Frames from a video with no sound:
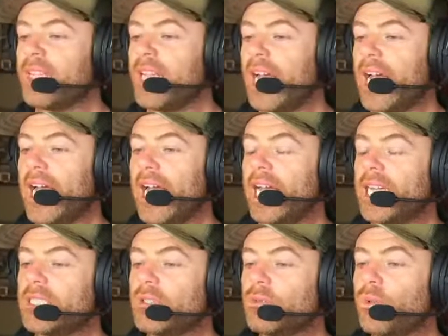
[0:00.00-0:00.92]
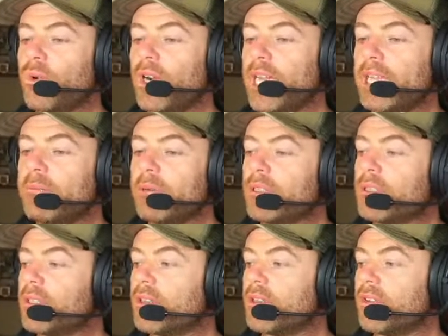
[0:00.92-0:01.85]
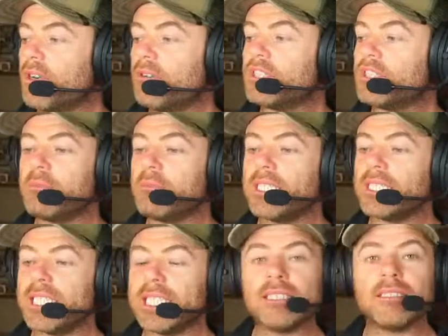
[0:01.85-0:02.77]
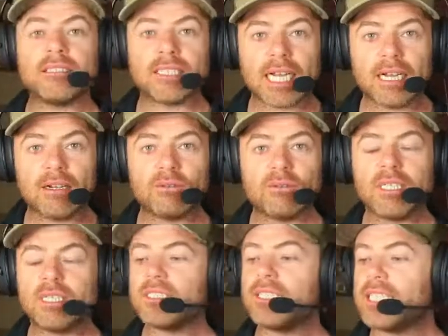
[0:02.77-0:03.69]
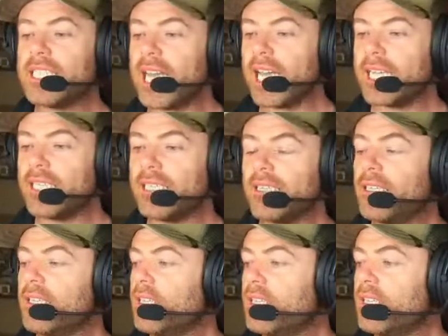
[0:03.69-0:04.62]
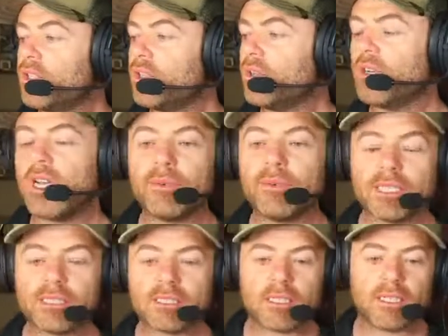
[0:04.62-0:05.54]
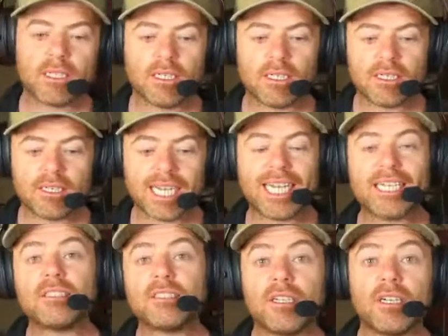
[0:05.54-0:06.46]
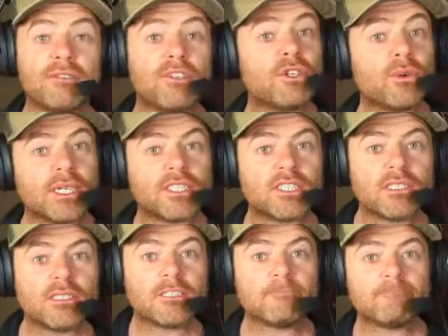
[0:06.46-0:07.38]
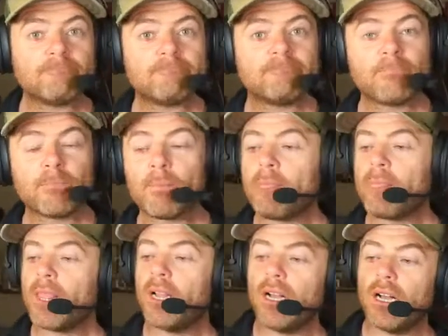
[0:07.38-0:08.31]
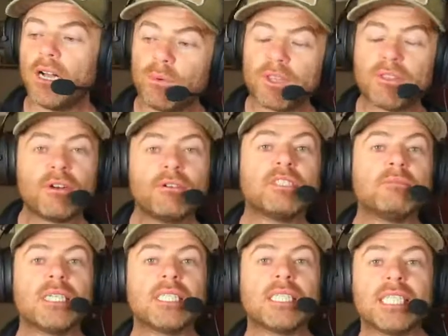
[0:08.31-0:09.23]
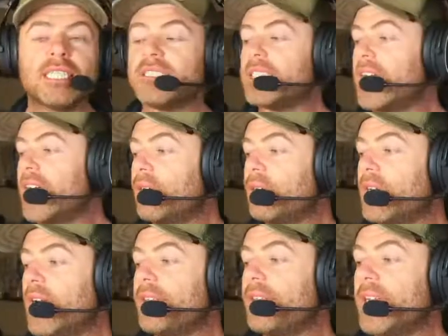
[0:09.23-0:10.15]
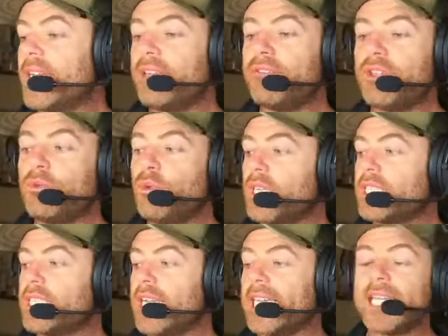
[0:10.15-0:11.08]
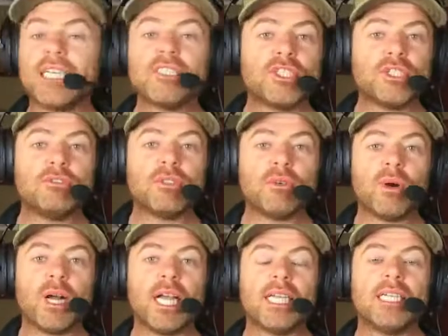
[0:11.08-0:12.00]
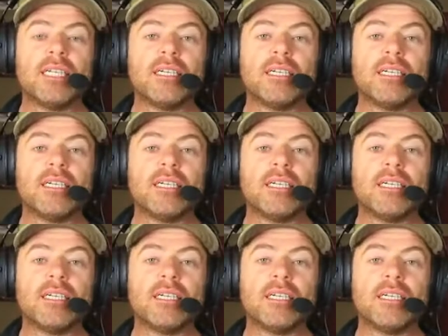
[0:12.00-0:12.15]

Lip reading: And we're able to throw some ideas down. And today you're going to answer a few questions. We throw some ideas down, and then if you want to take that tune away,